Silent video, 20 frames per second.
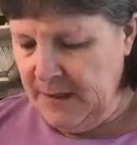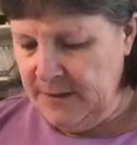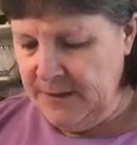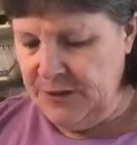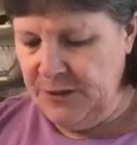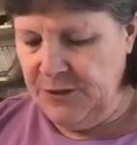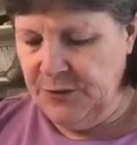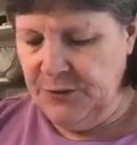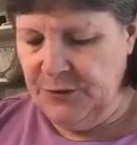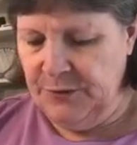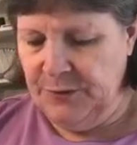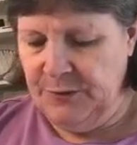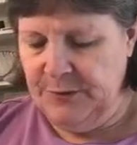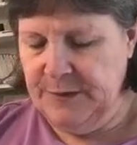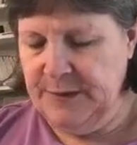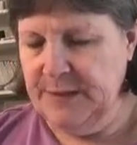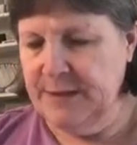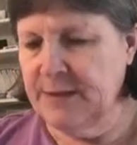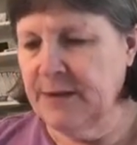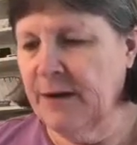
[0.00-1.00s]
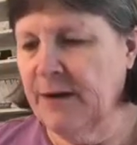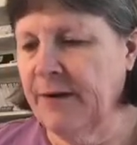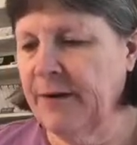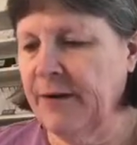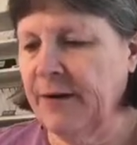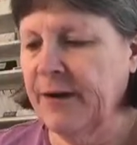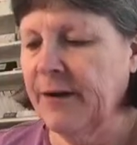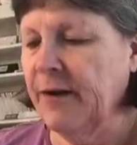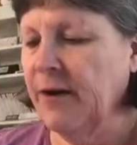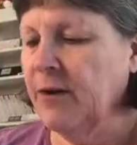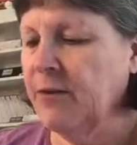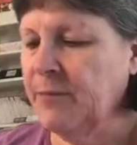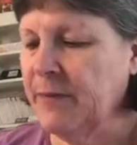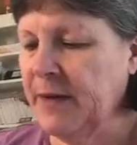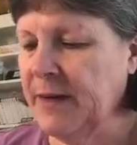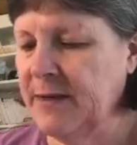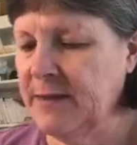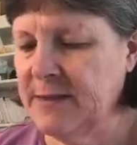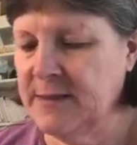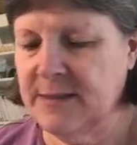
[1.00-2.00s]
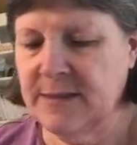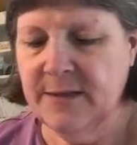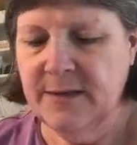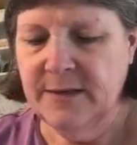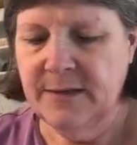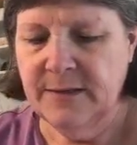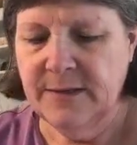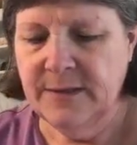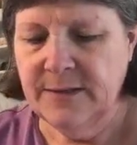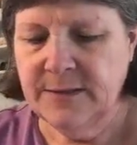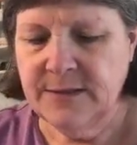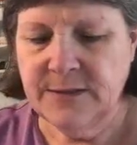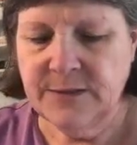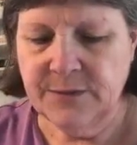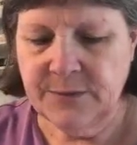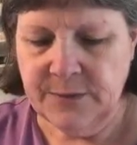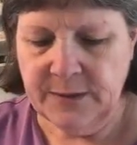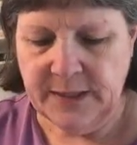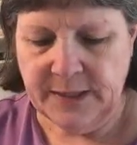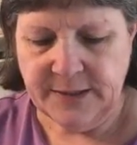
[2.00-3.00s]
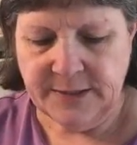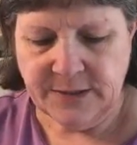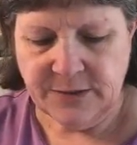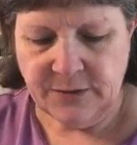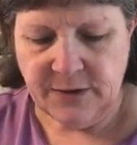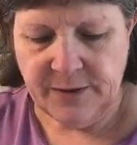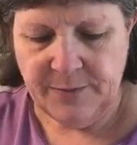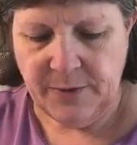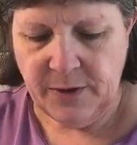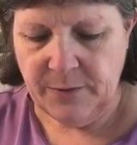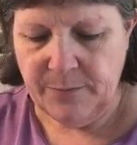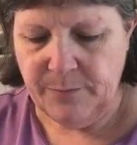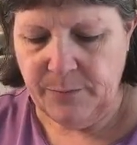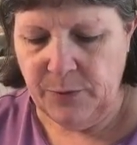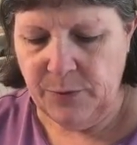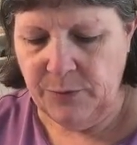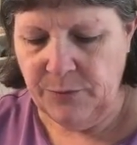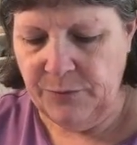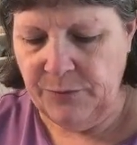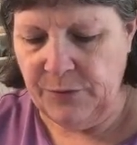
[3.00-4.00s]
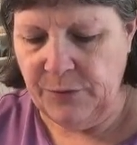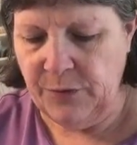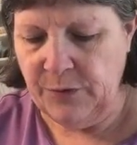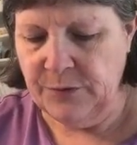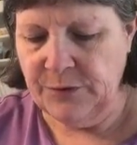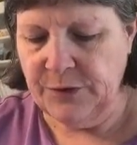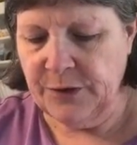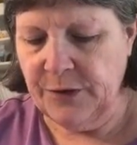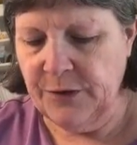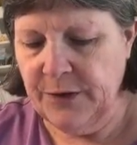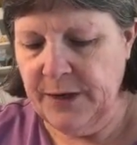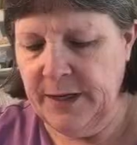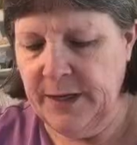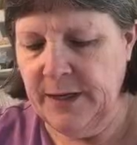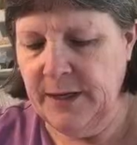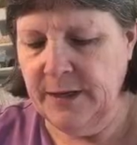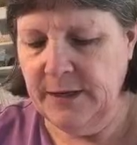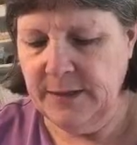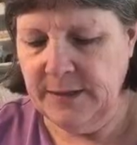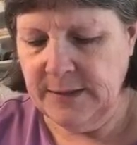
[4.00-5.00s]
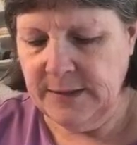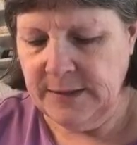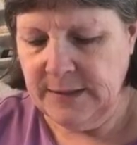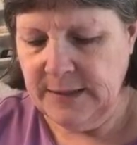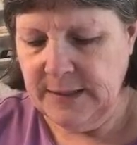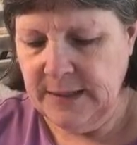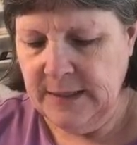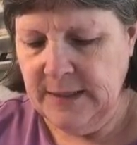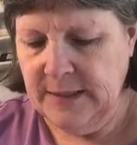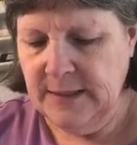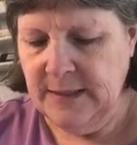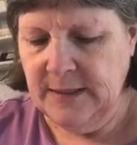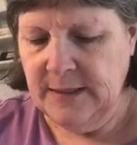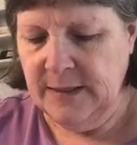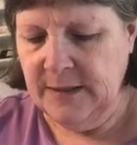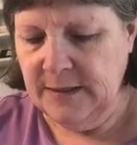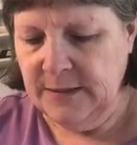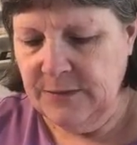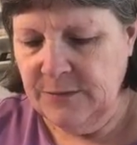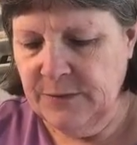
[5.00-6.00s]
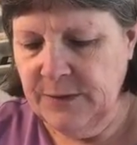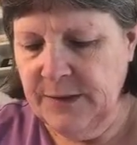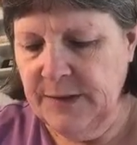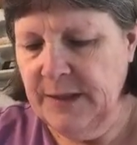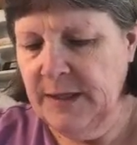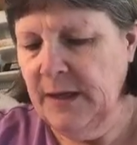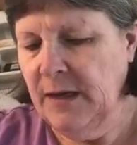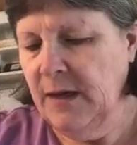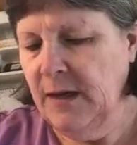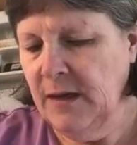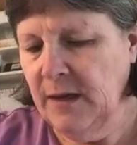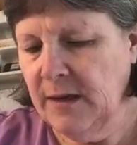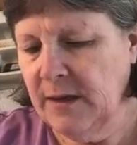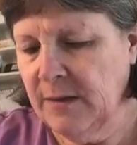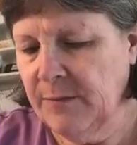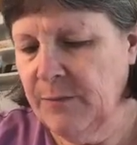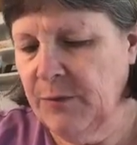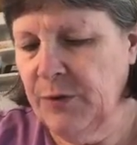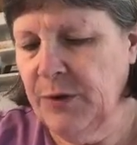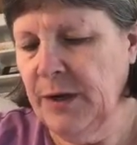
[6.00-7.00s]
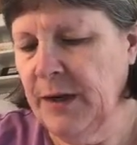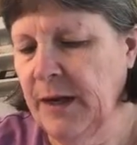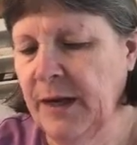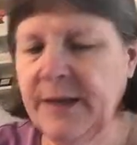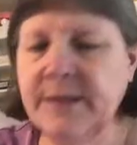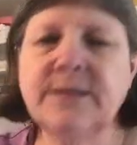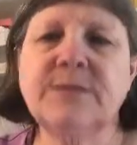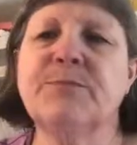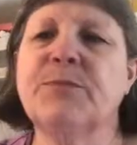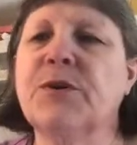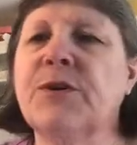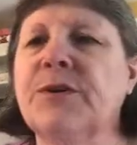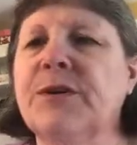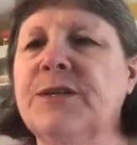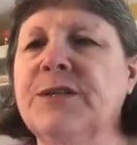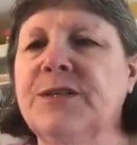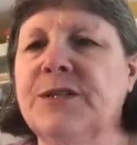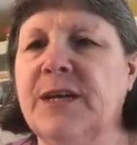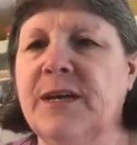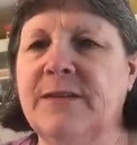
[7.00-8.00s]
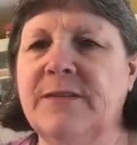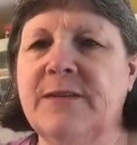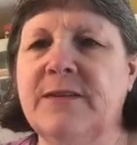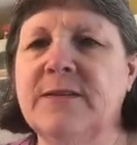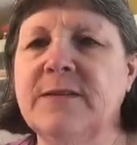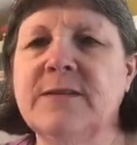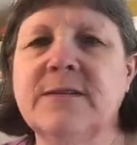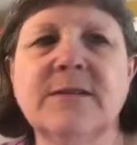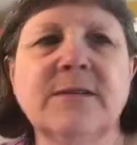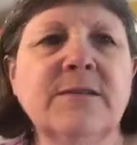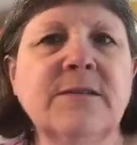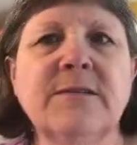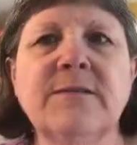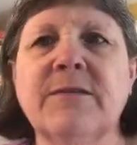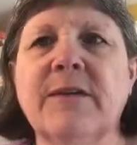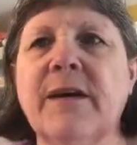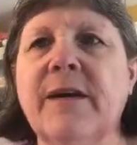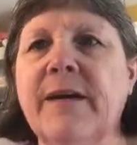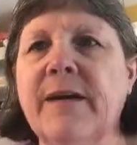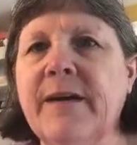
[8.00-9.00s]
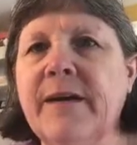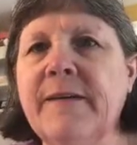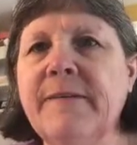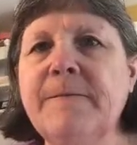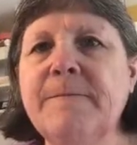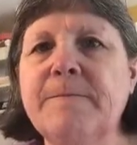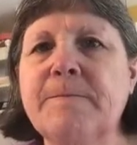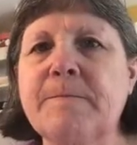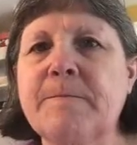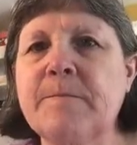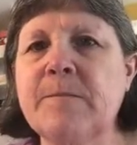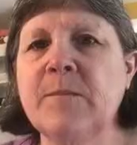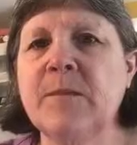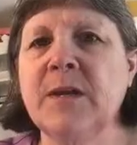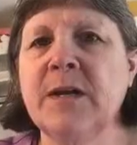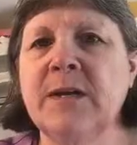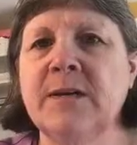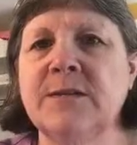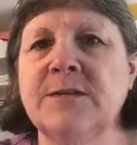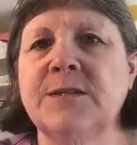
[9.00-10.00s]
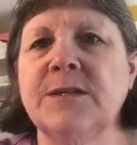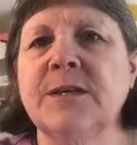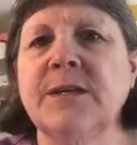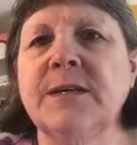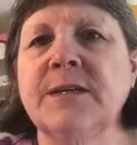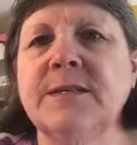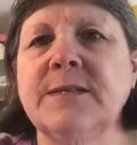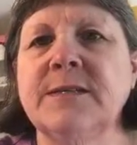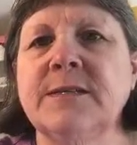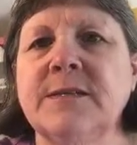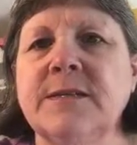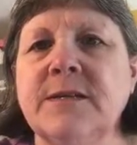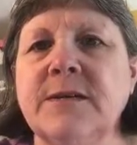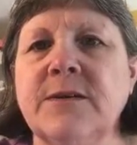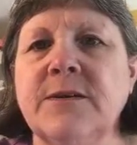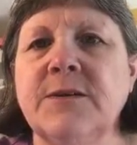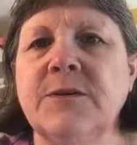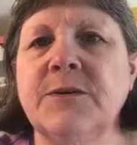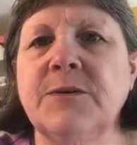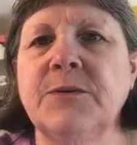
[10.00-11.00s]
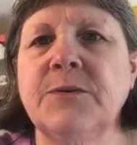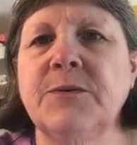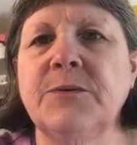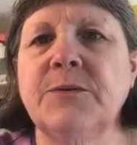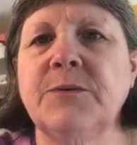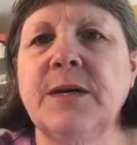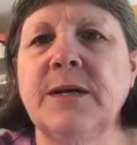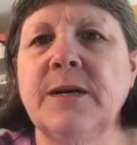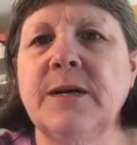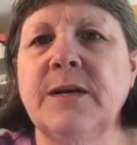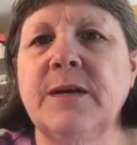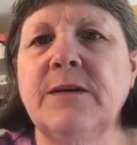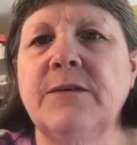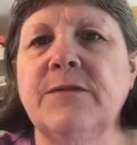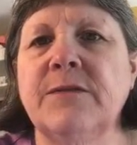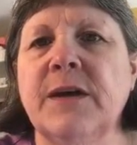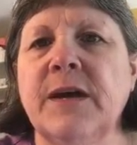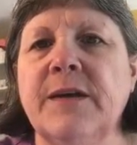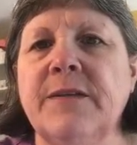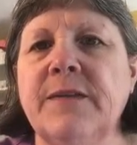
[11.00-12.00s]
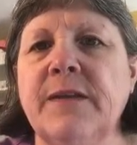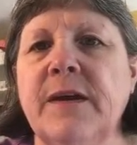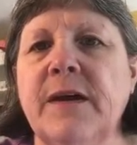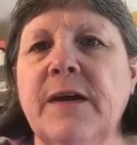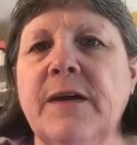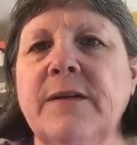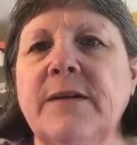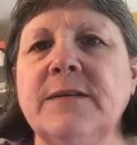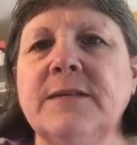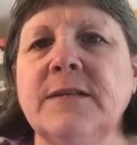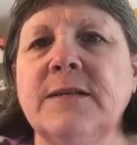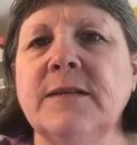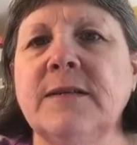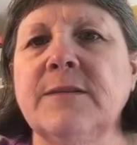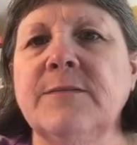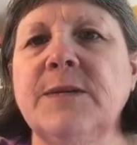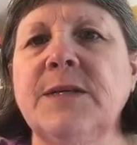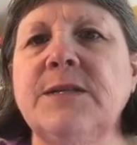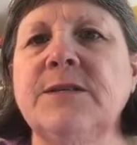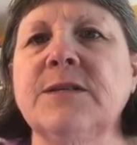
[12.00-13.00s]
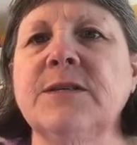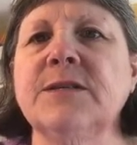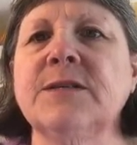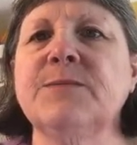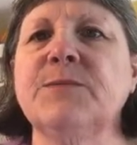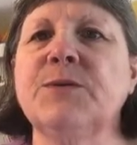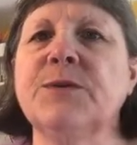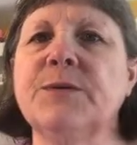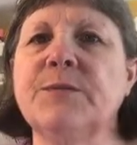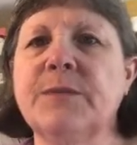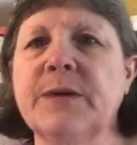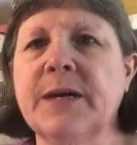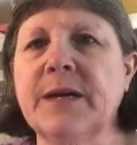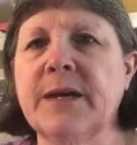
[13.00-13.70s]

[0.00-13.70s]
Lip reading: to start our card base. So let's grab our bone folder and really put a nice burnish on this, okay? Just so you've got that. Let me just put